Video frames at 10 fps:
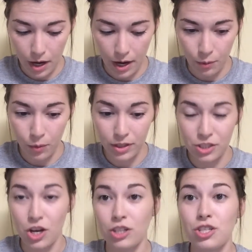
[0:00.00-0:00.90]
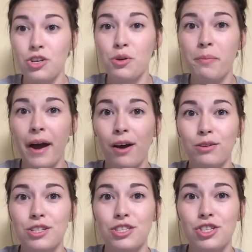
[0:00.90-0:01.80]
I want to talk to you
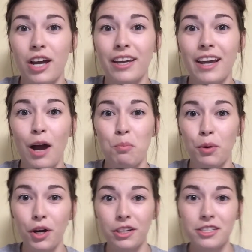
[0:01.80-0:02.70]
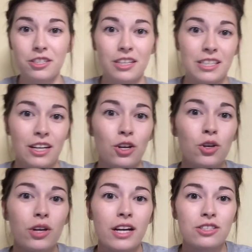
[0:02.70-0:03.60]
about checking out books because I know
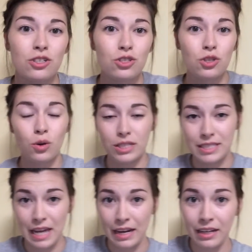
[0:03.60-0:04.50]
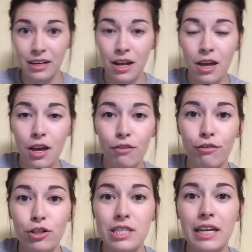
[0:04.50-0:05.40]
you guys are so excited.
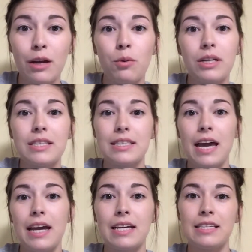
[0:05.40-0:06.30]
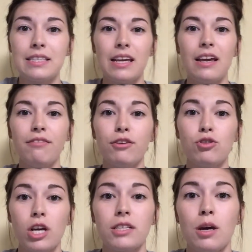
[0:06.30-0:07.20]
First thing I want to say is if you
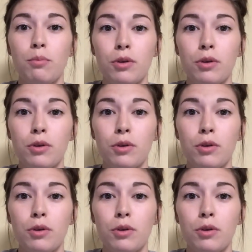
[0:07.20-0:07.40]
checked out